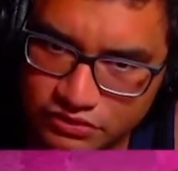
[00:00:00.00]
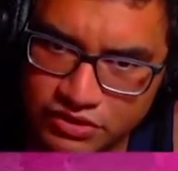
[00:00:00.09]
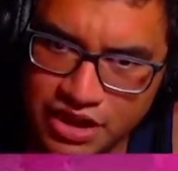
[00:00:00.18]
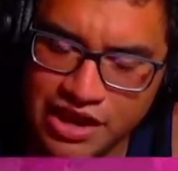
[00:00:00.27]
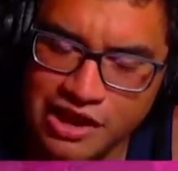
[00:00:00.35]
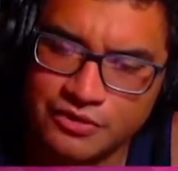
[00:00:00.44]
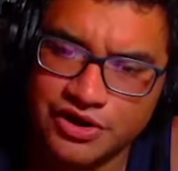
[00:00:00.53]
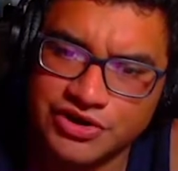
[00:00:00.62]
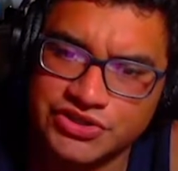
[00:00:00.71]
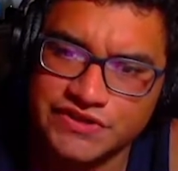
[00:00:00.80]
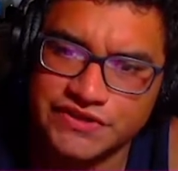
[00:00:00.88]

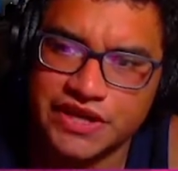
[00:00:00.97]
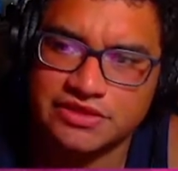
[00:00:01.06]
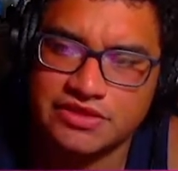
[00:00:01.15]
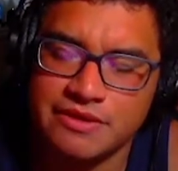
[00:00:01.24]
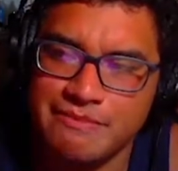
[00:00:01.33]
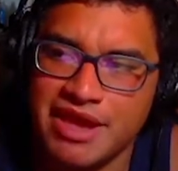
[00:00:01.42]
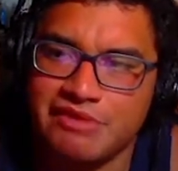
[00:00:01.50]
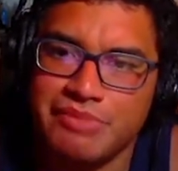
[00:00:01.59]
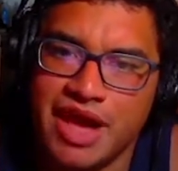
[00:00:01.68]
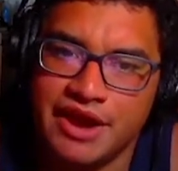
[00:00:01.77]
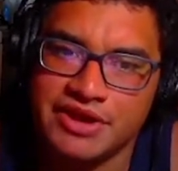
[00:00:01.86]
Origins, like the main
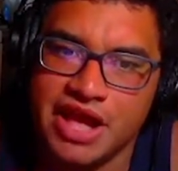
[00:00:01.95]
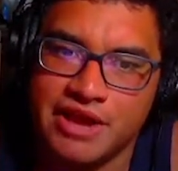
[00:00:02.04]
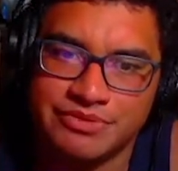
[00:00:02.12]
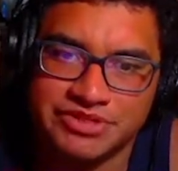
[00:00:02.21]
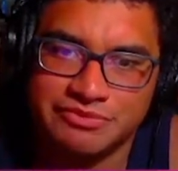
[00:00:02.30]
bad guy was a